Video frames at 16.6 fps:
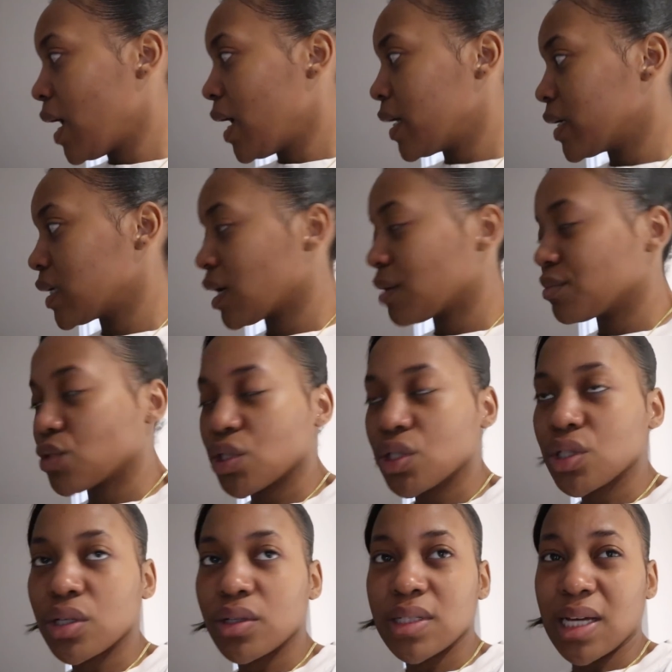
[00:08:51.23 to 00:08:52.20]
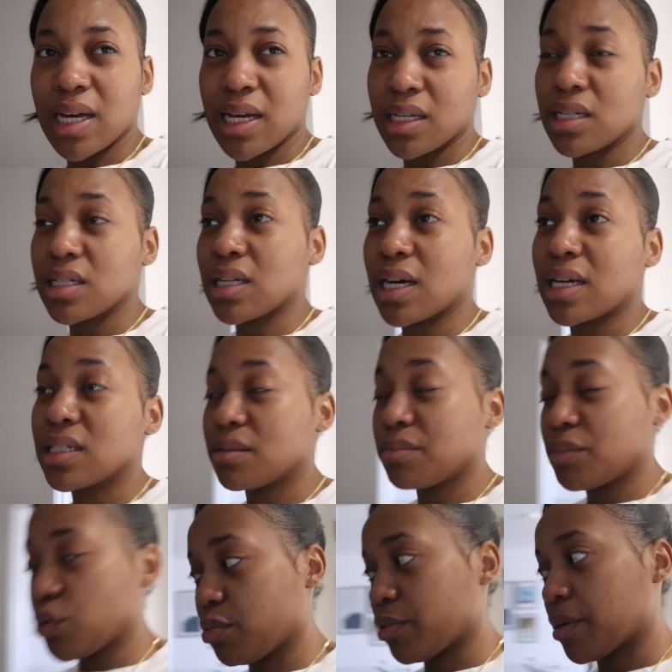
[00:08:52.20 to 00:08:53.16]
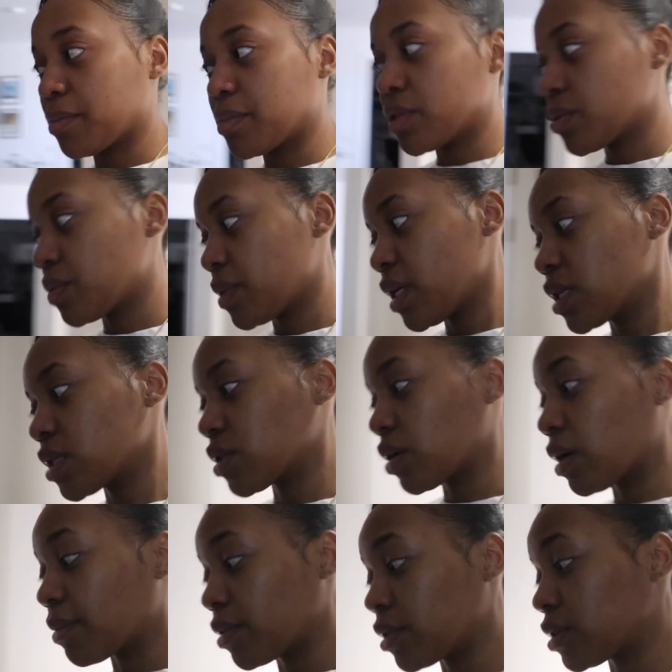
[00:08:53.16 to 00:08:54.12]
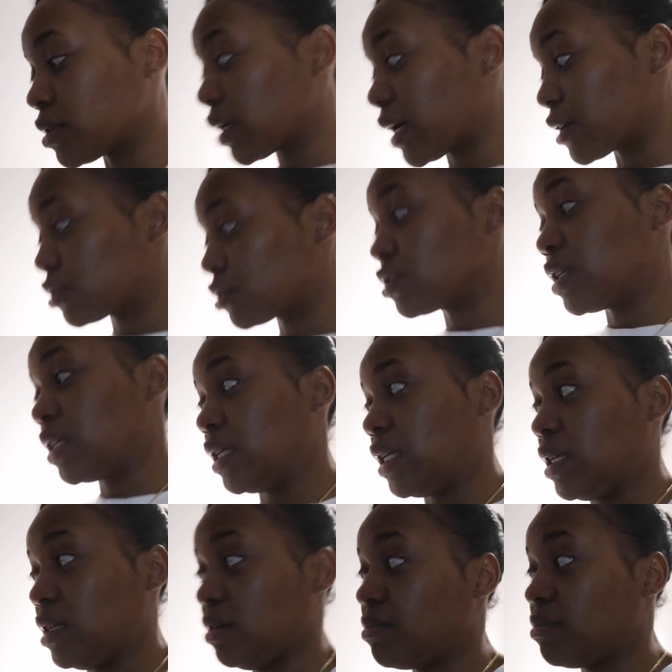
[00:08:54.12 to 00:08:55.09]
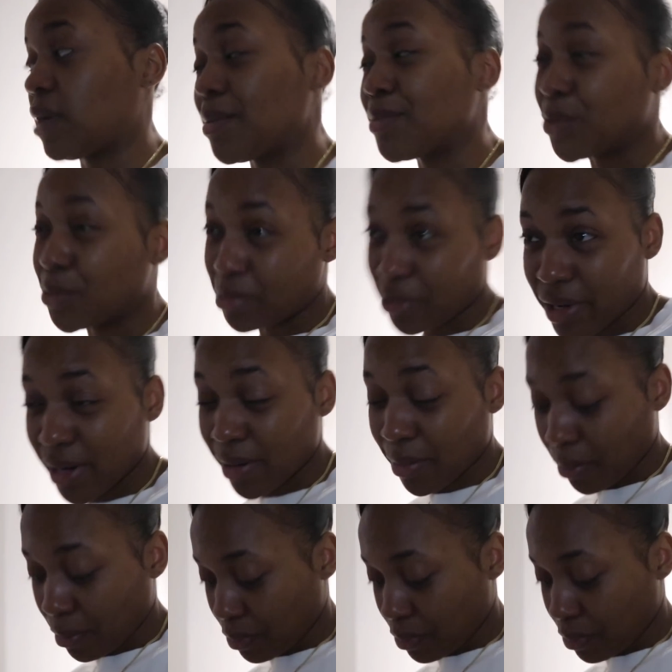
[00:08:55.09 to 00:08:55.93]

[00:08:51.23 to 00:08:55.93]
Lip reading: Yeah, I'm just so tired. I did meal prep this week, so I'm gonna actually eat my meal prep,